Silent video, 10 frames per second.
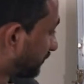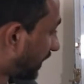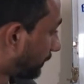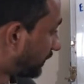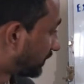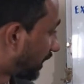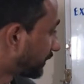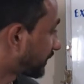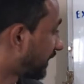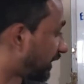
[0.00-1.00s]
example
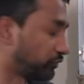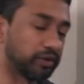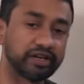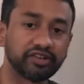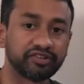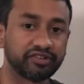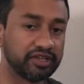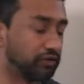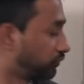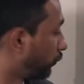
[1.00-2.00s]
CART as well as
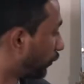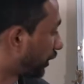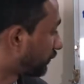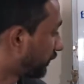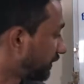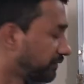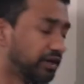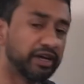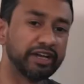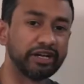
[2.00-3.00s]
C4.5,
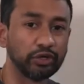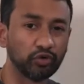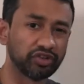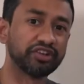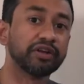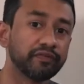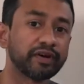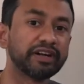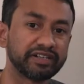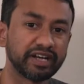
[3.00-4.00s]
it uses
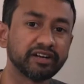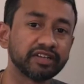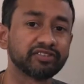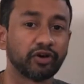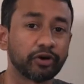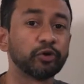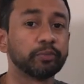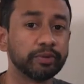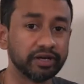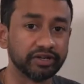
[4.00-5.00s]
different techniques in order to
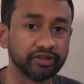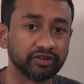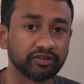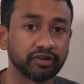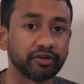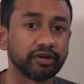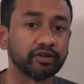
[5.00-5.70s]
build the decision tree.